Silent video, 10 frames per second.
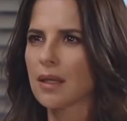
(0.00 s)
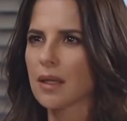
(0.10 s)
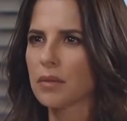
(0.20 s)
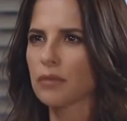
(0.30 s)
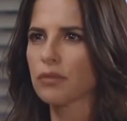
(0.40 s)

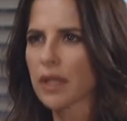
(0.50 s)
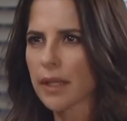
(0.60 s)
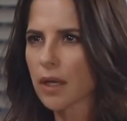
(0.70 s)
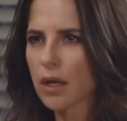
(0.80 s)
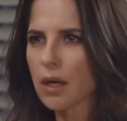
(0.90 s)
I mean,
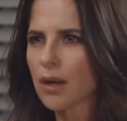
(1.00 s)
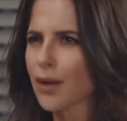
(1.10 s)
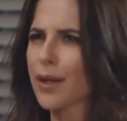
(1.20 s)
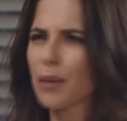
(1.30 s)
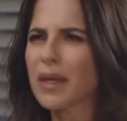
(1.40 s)
really,
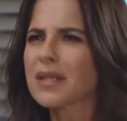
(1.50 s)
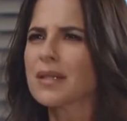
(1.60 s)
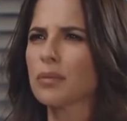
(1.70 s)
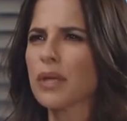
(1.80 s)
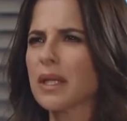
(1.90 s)
Carly, when
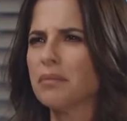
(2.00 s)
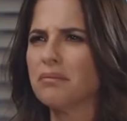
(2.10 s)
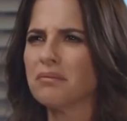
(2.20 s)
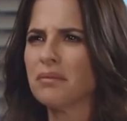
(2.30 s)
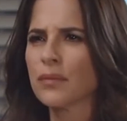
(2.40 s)
did we
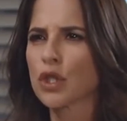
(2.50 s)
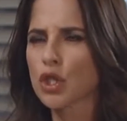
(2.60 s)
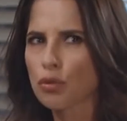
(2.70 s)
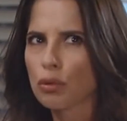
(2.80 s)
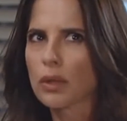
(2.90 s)

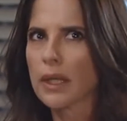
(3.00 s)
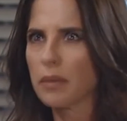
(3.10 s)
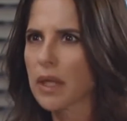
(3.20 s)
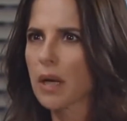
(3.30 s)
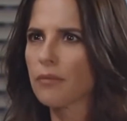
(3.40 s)
truly
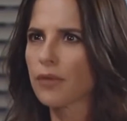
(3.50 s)
become